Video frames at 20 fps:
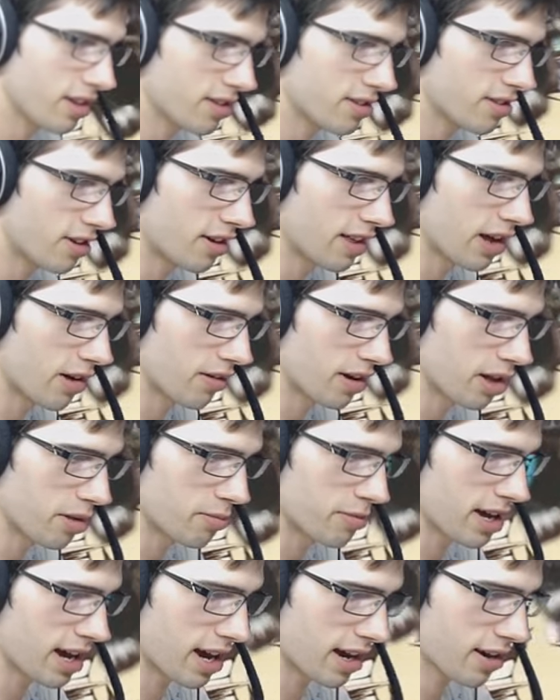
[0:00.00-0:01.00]
Let's throw that one at
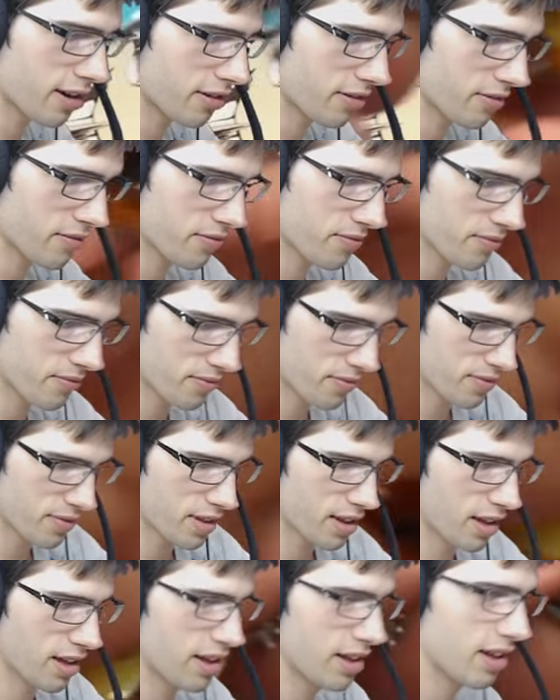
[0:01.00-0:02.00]
the back.
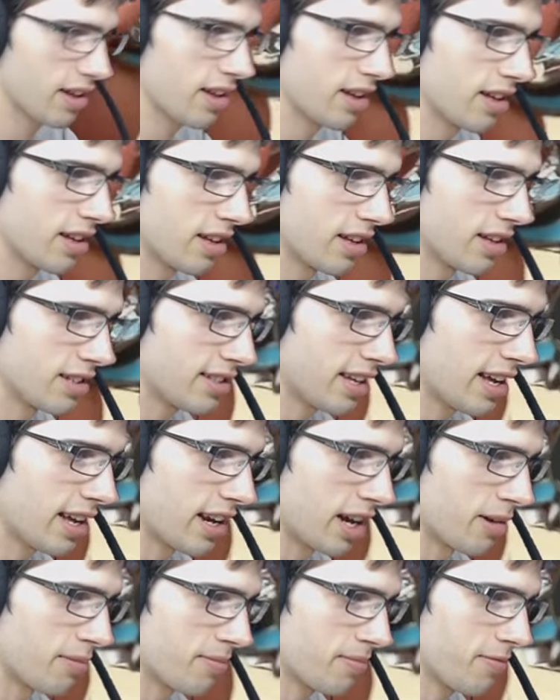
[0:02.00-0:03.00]
Stand
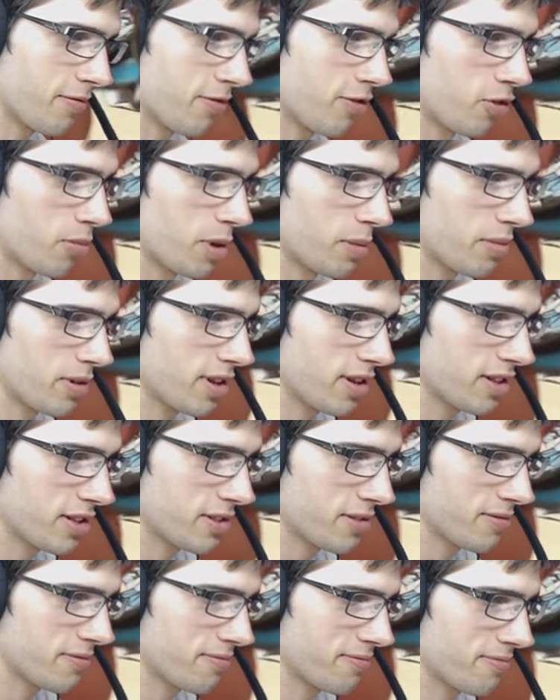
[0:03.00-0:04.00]
up for me,
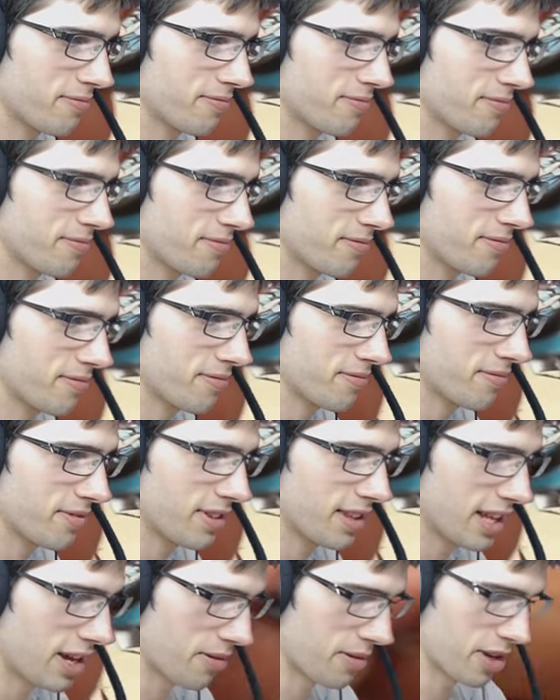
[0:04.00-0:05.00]
please.
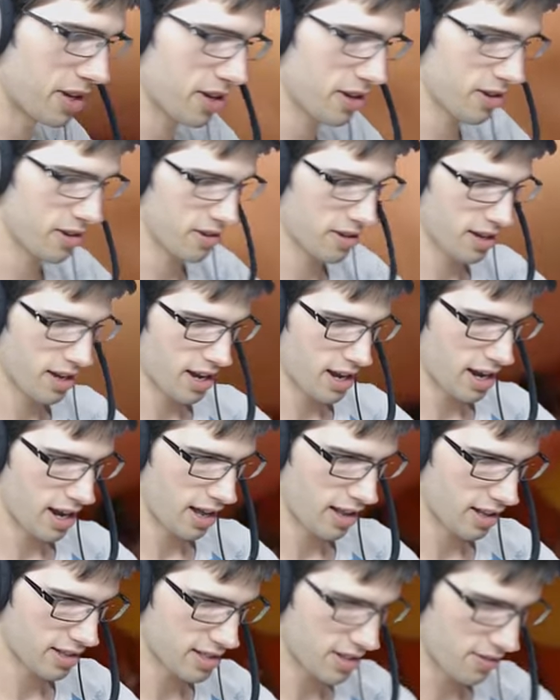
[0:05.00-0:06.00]
There we go.
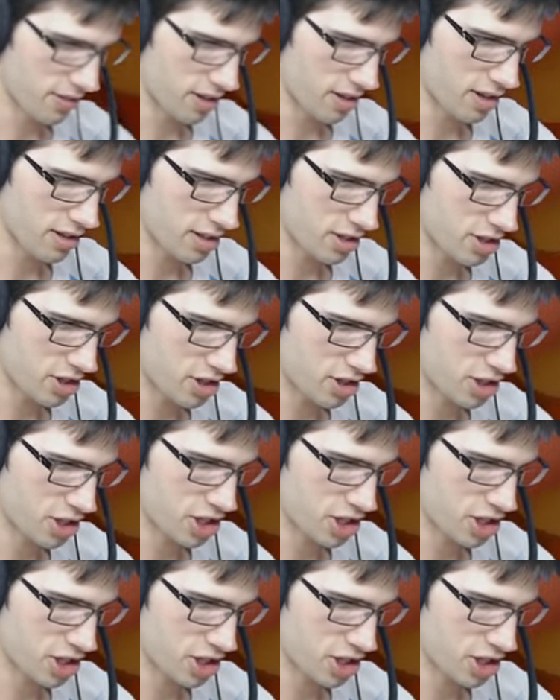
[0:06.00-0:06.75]
And let's have a look at this